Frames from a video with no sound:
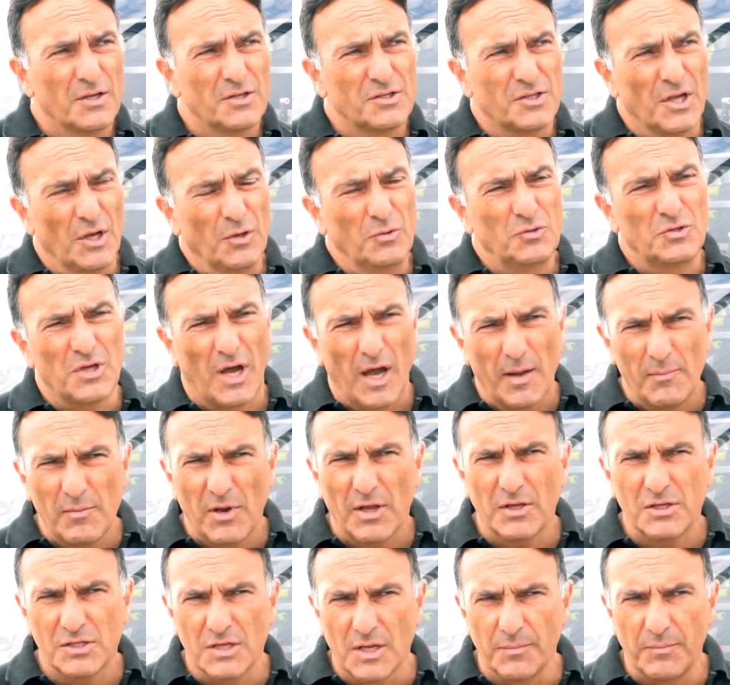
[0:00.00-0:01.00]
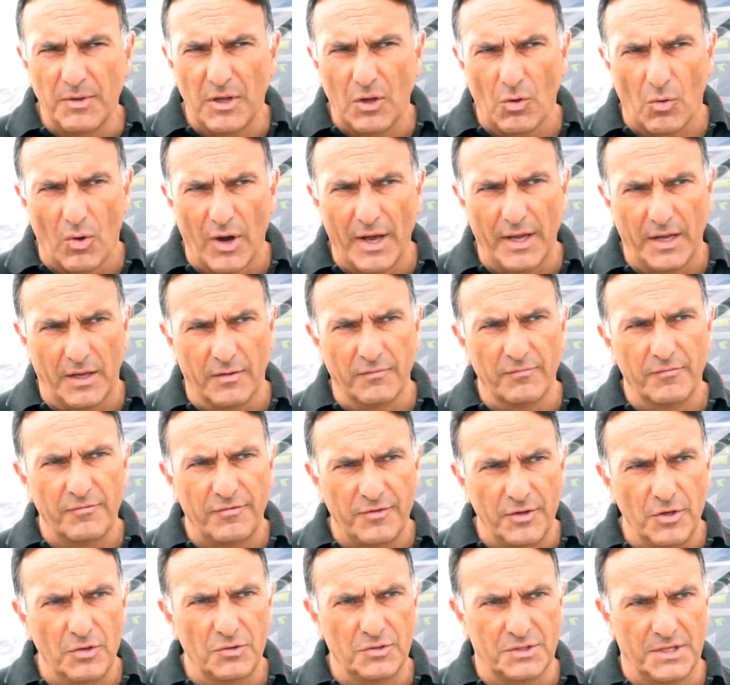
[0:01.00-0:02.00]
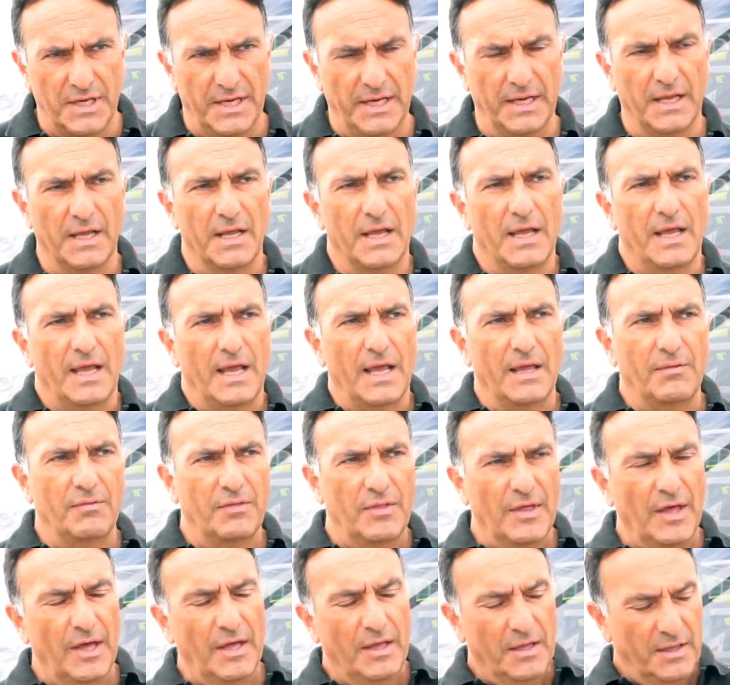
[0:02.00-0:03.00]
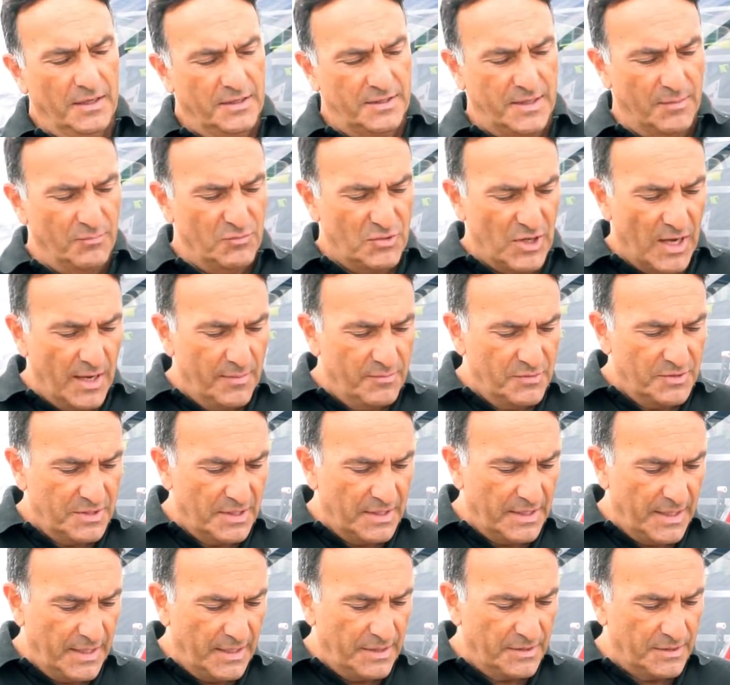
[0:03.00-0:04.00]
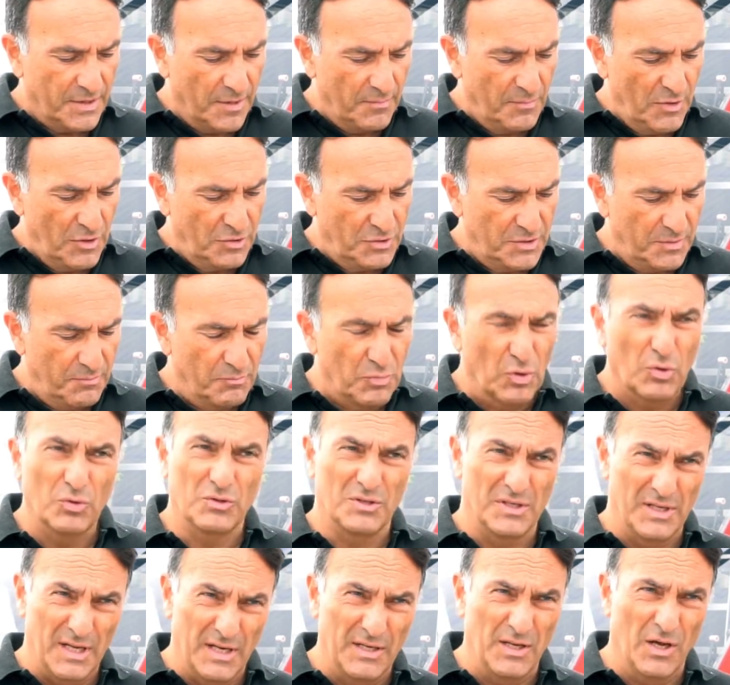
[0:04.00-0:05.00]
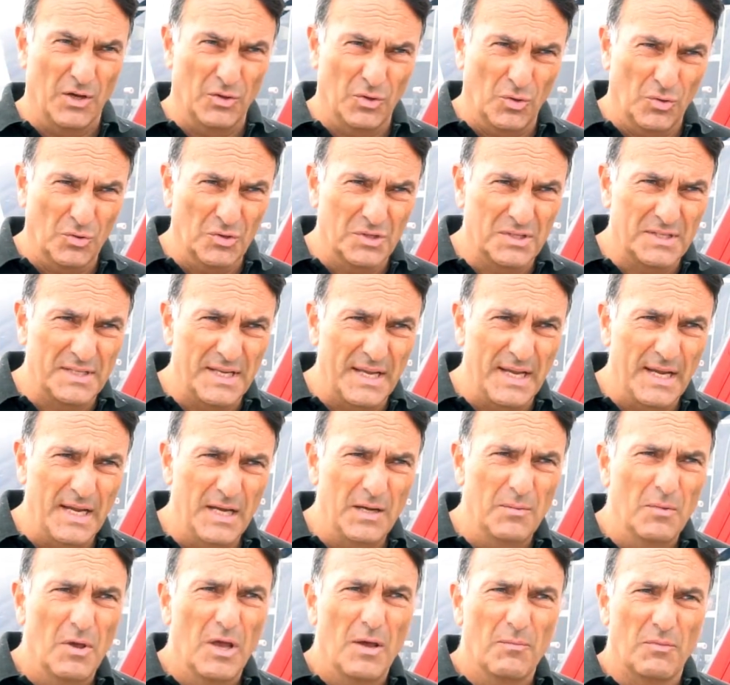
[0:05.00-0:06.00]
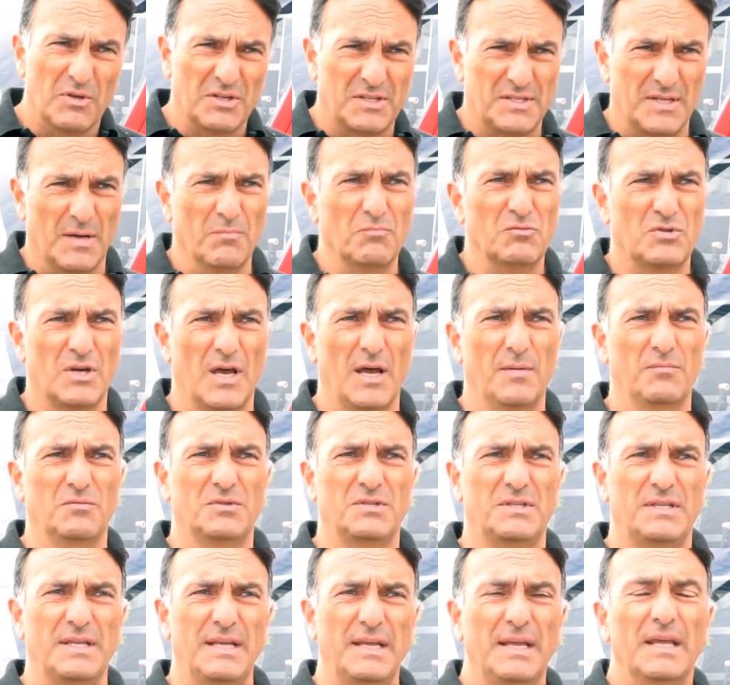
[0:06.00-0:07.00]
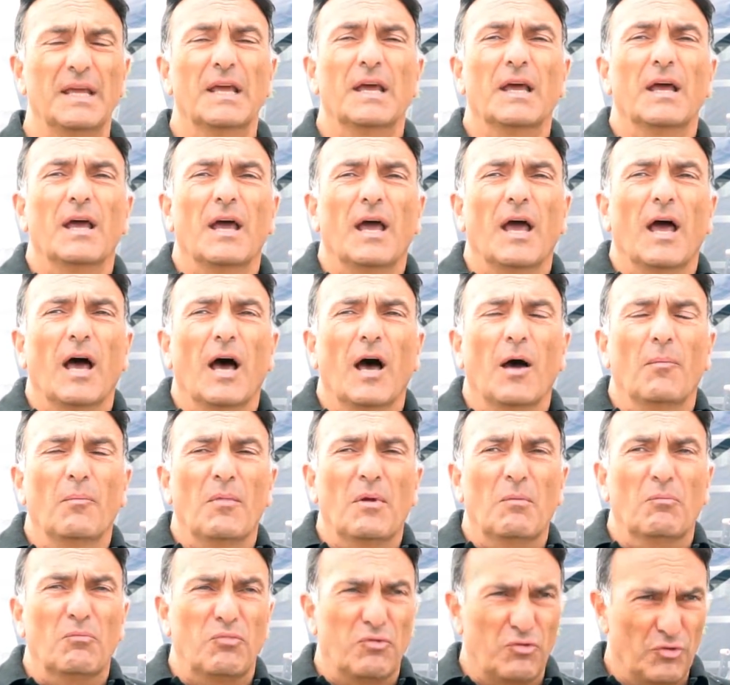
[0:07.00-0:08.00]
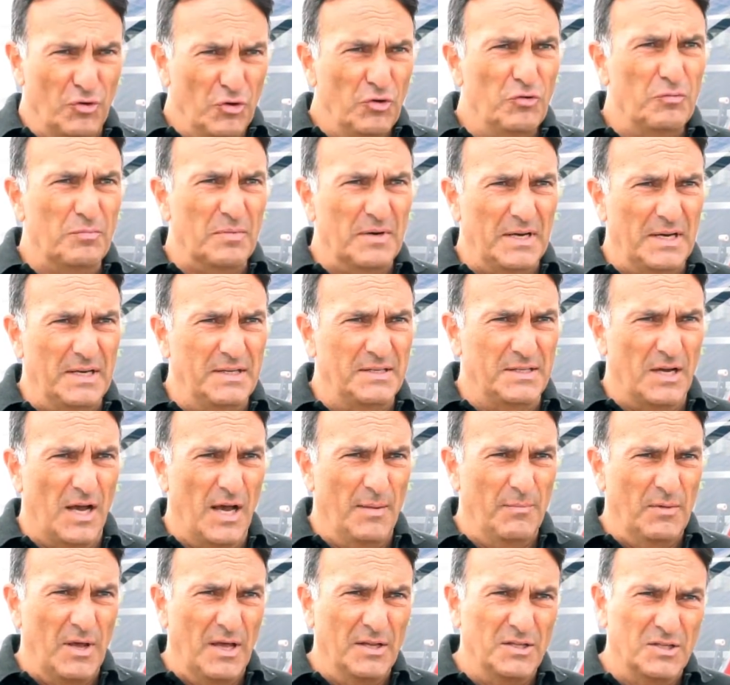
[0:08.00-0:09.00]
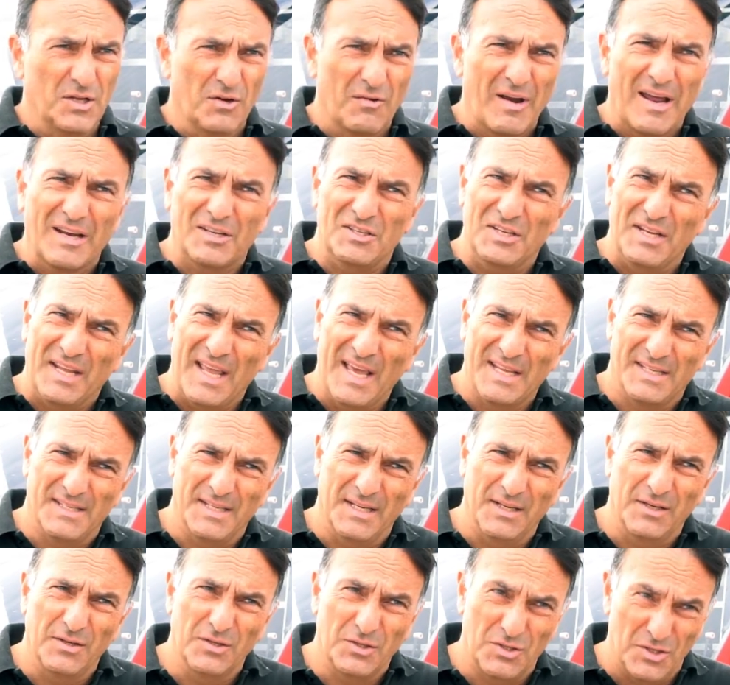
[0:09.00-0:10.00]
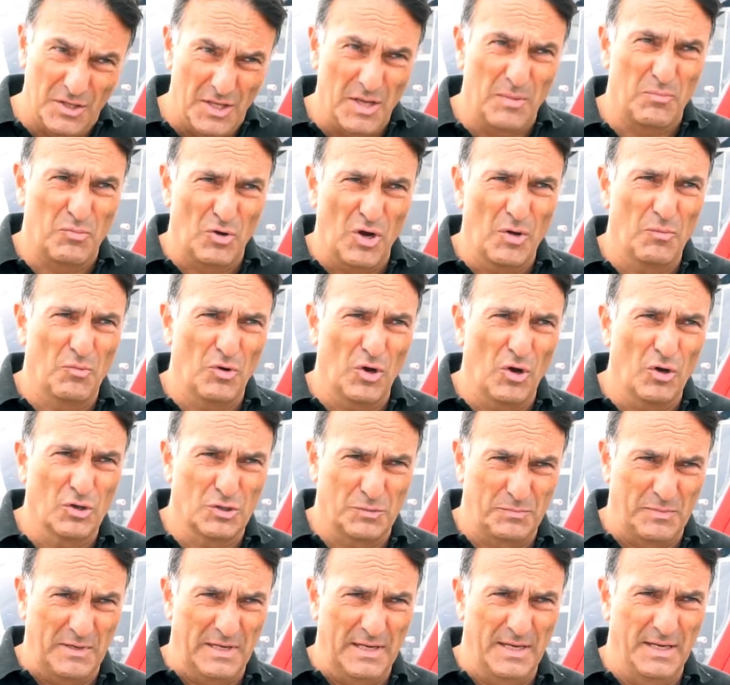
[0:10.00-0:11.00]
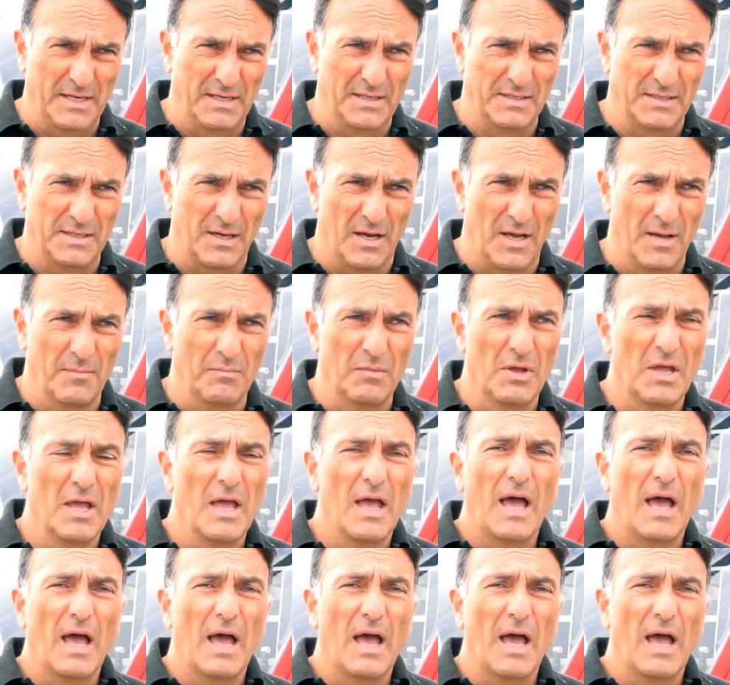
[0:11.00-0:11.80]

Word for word: So timelines can be quite confusing in that sometimes the things that are most important are done on scene, but sometimes the um, improvement in timelines are actually getting to the appropriate hospital in time.